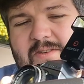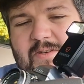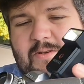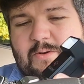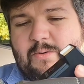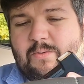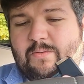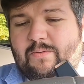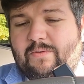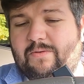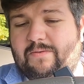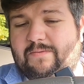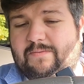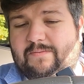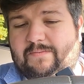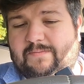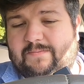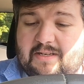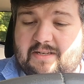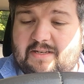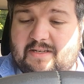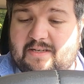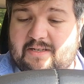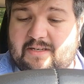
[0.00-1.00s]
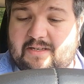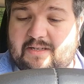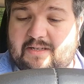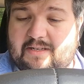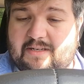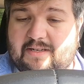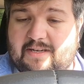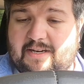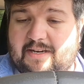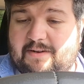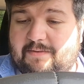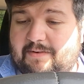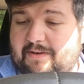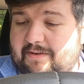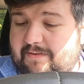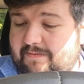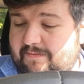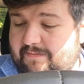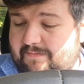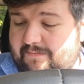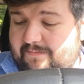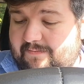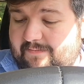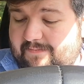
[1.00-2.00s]
cool. Anyway,
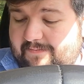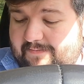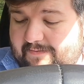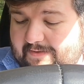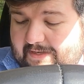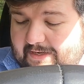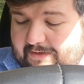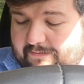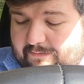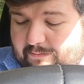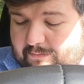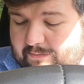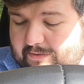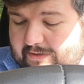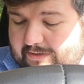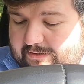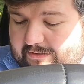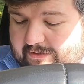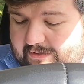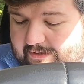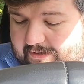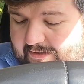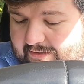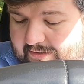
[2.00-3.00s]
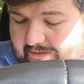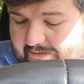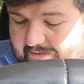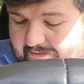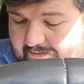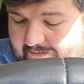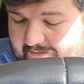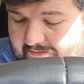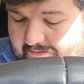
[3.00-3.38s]
thanks for watching.